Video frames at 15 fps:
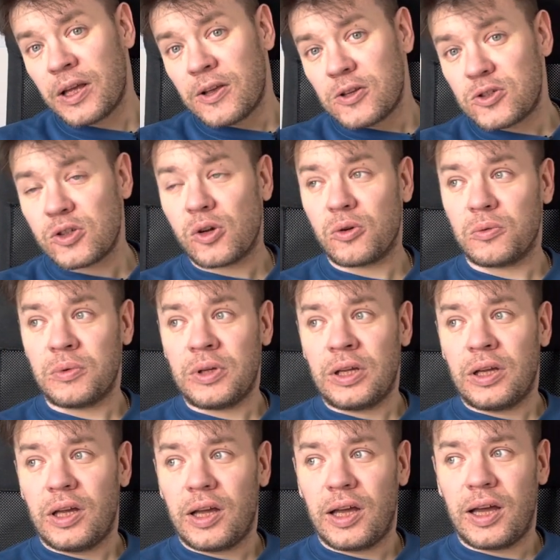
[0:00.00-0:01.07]
So
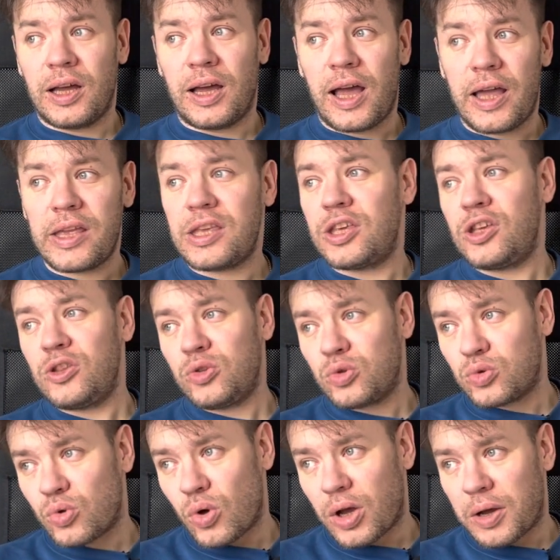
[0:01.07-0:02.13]
I'm keen to
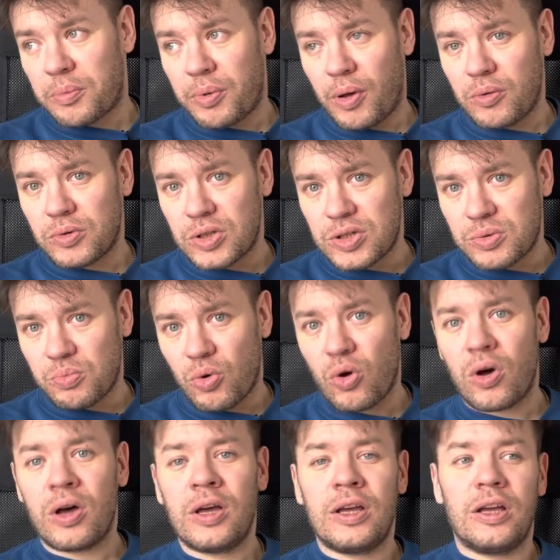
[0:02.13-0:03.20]
talk about this
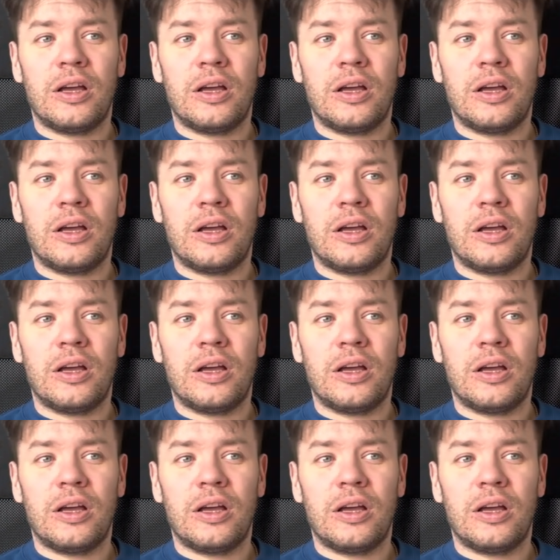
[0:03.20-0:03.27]
more.